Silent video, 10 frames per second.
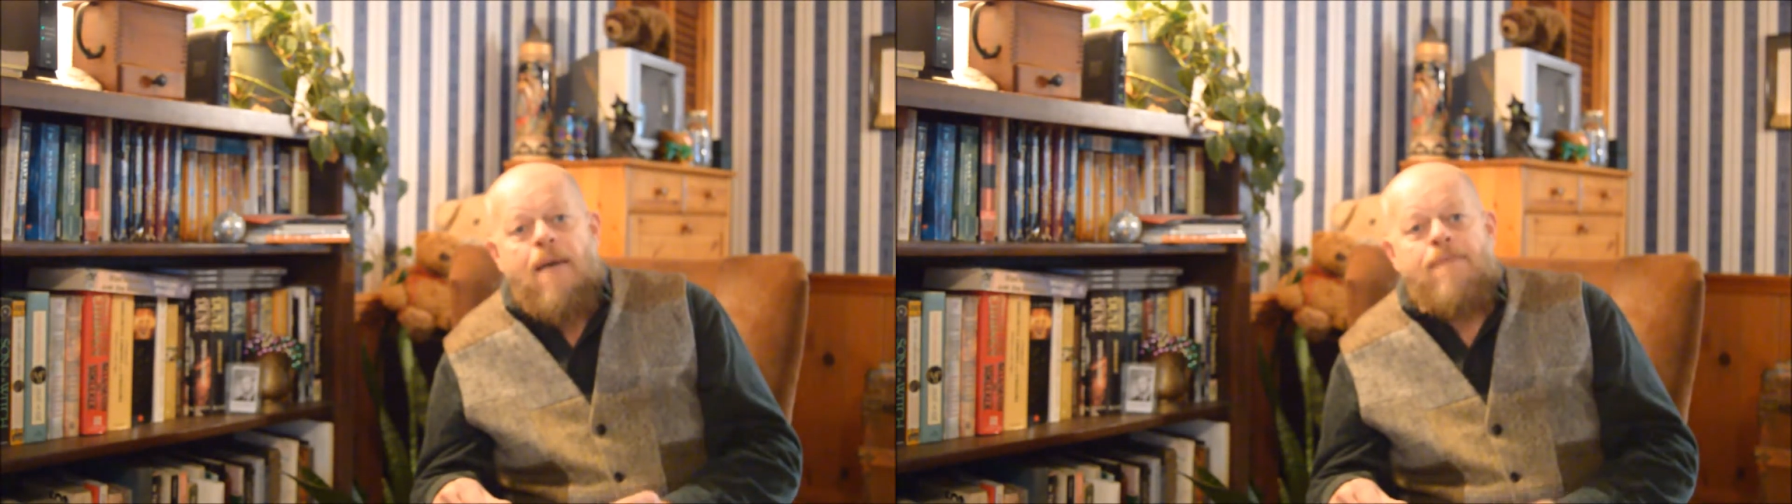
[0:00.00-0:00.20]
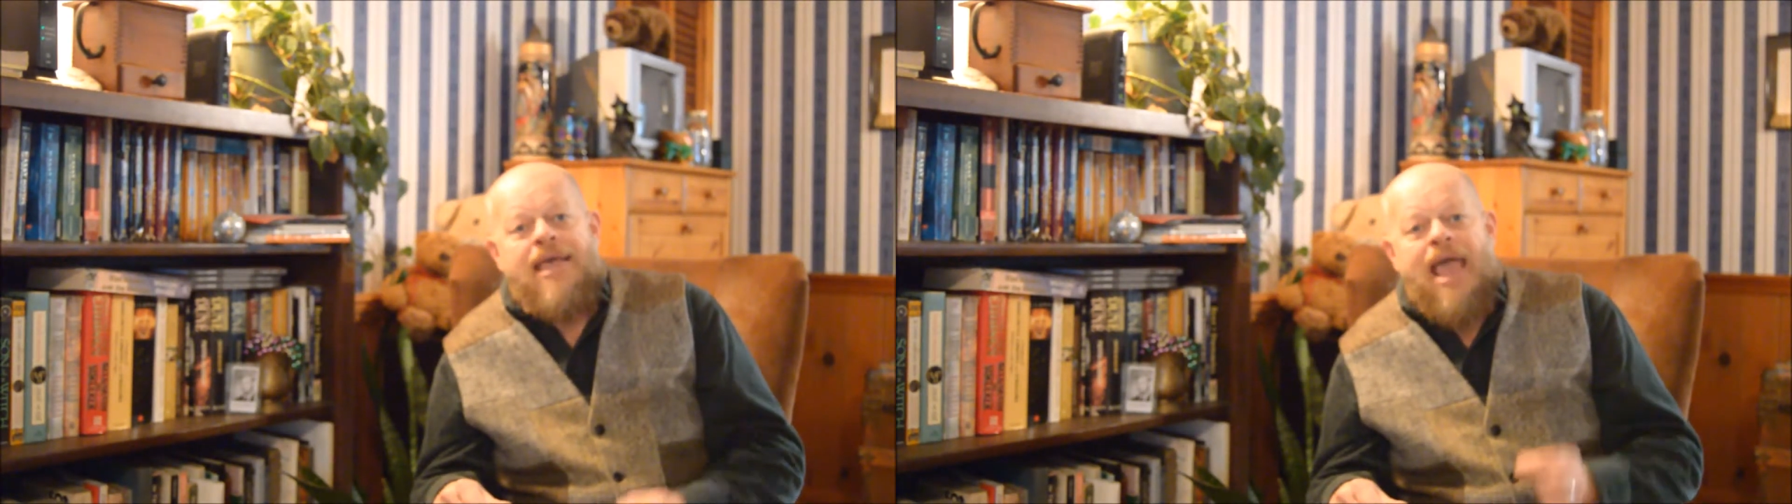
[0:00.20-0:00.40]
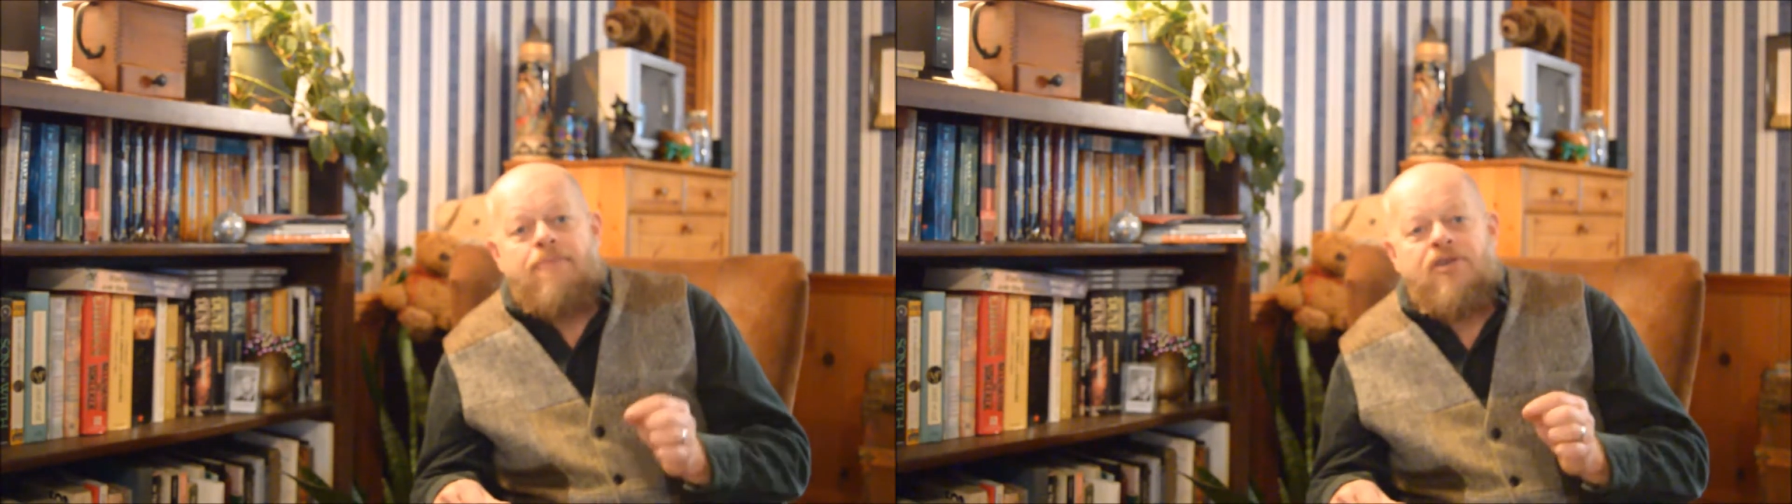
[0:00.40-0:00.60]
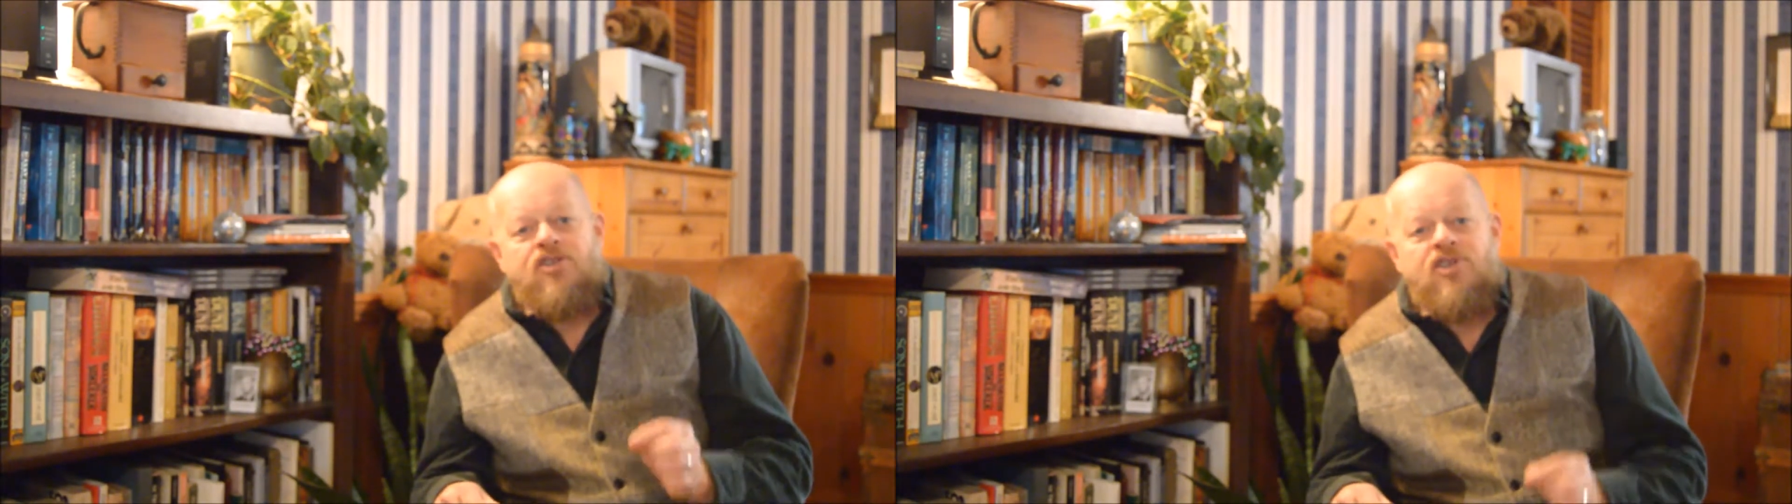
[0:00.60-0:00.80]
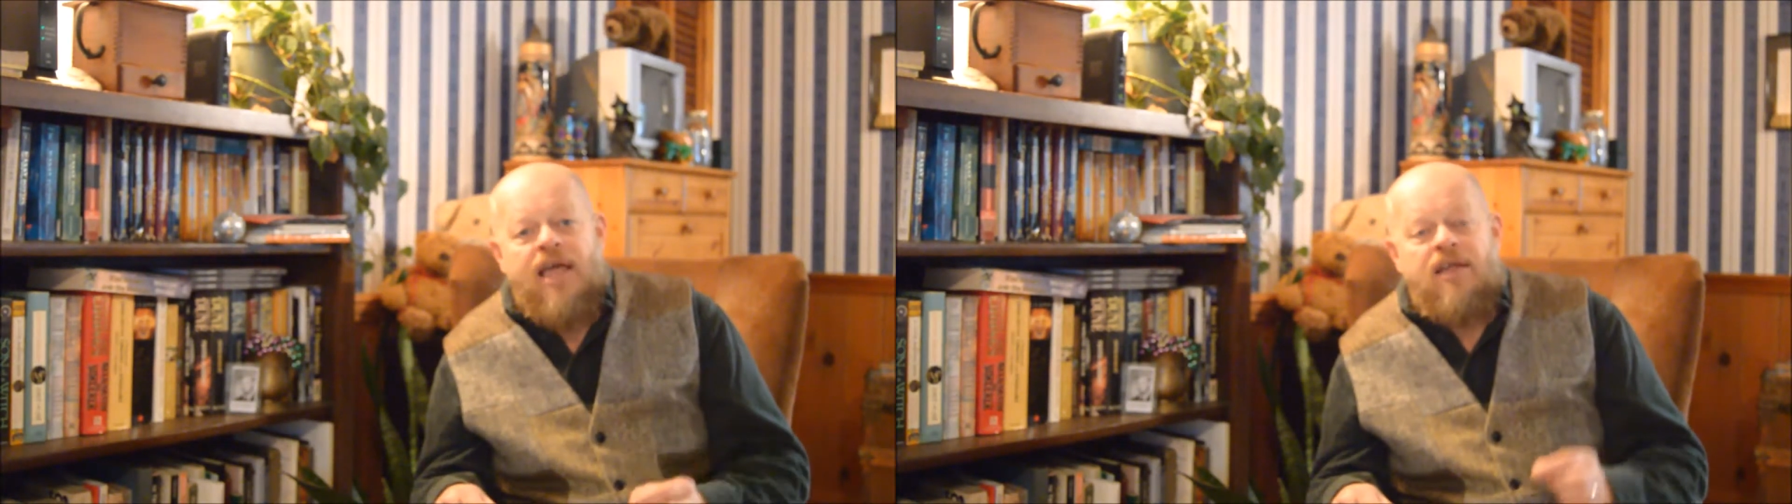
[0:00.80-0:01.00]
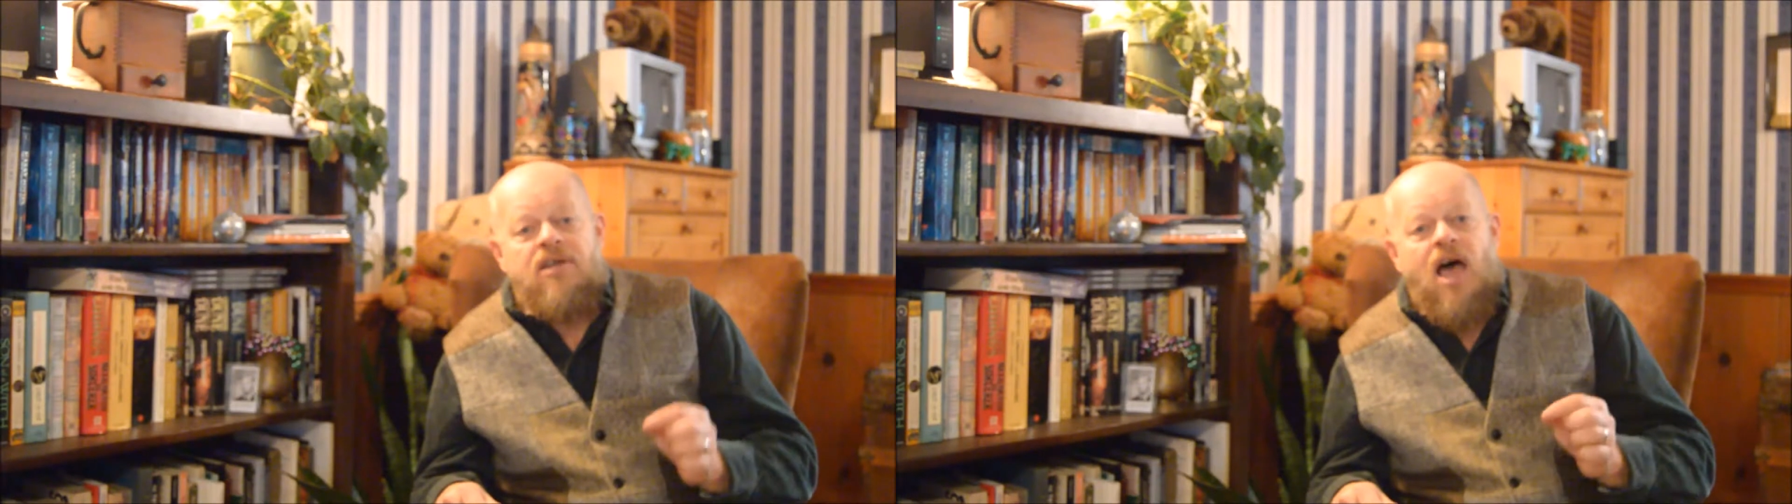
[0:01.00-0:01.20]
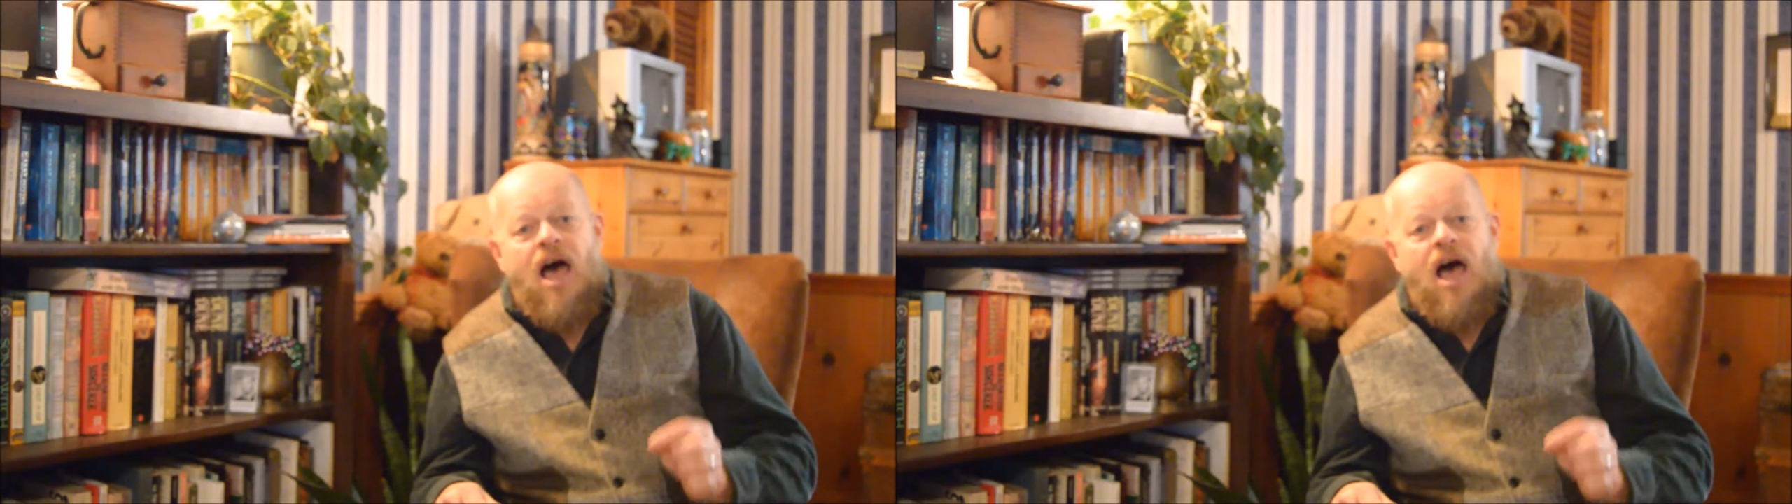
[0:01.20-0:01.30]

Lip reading: became the second